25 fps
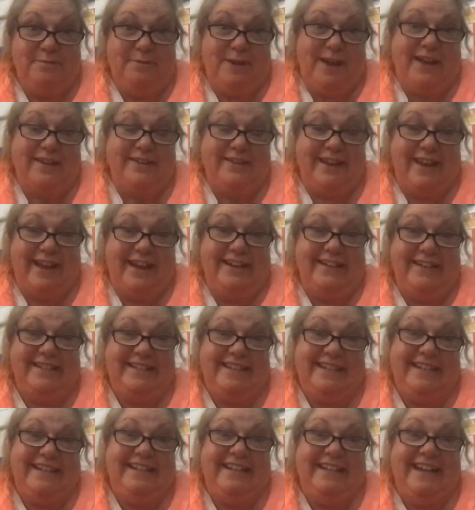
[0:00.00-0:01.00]
We had
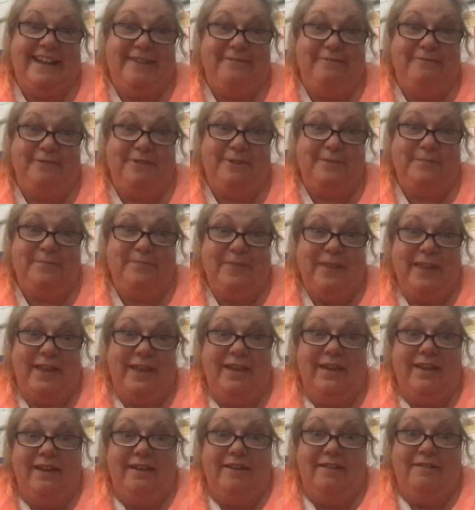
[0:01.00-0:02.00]
19 of them
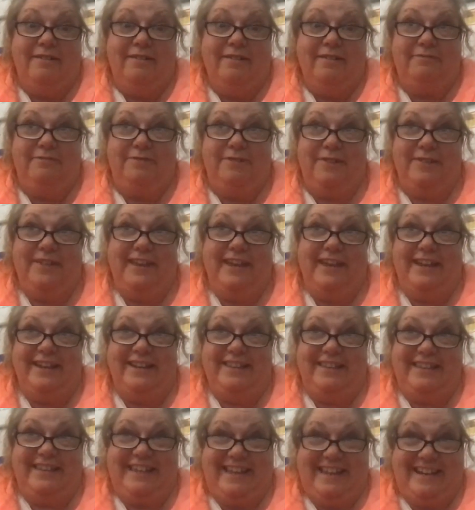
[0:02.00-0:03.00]
for the end
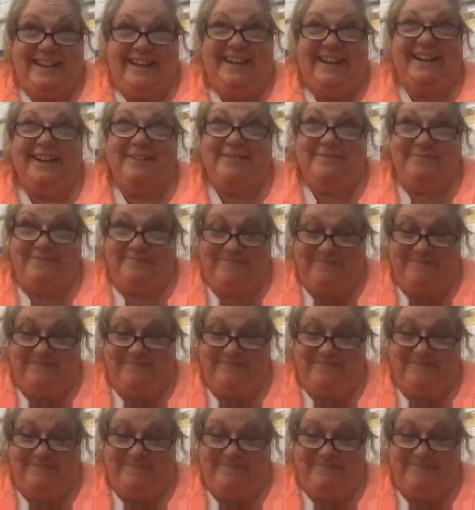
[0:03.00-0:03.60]
of the year.